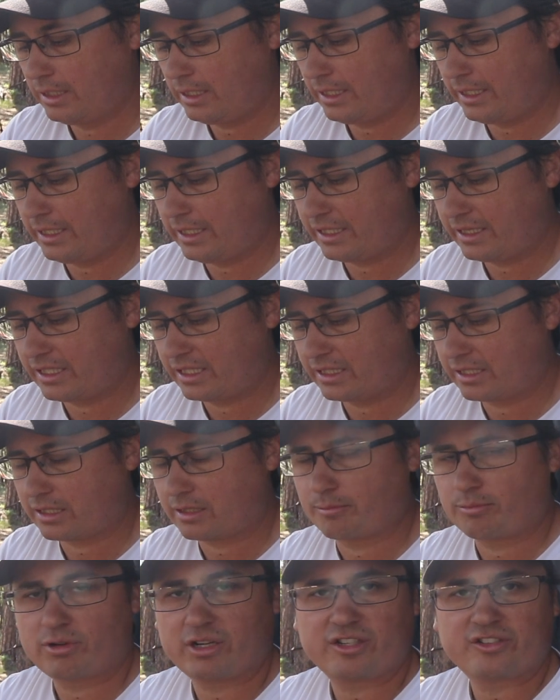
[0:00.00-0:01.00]
and I think the
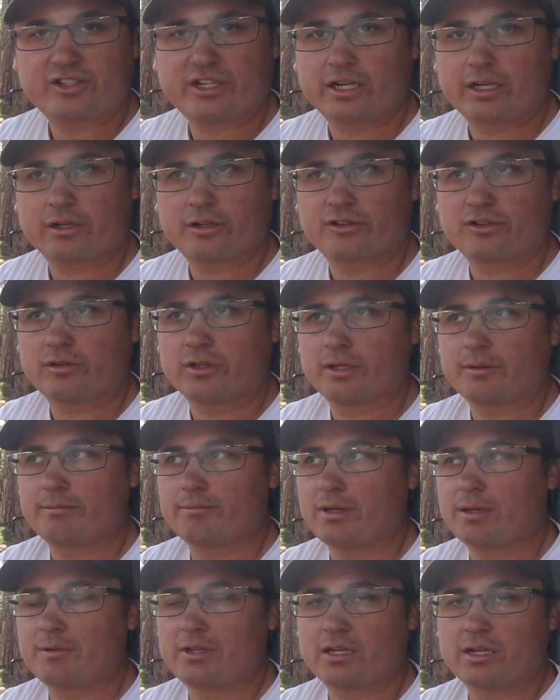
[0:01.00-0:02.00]
compressed air is only
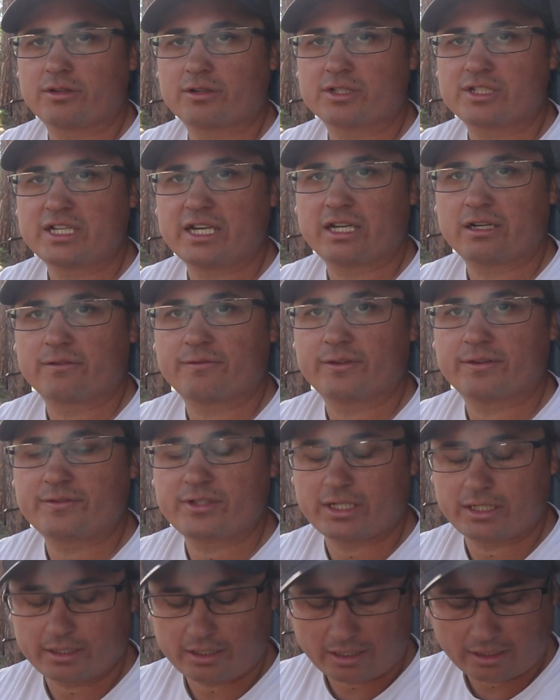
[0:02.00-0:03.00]
maybe another $10 or
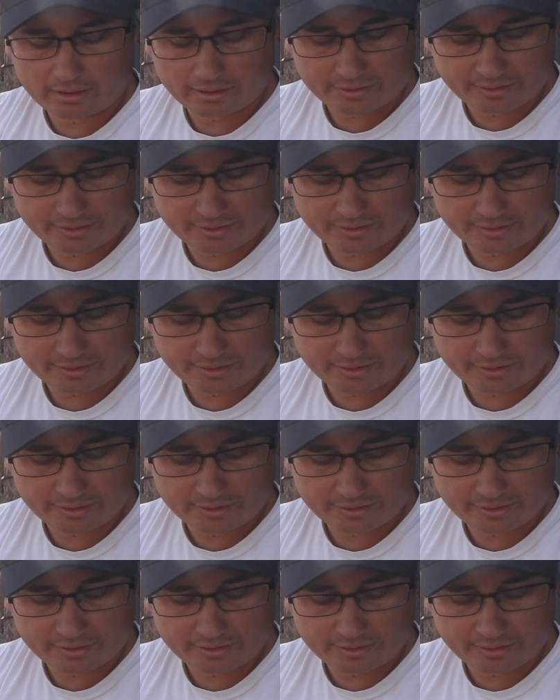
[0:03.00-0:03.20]
$15.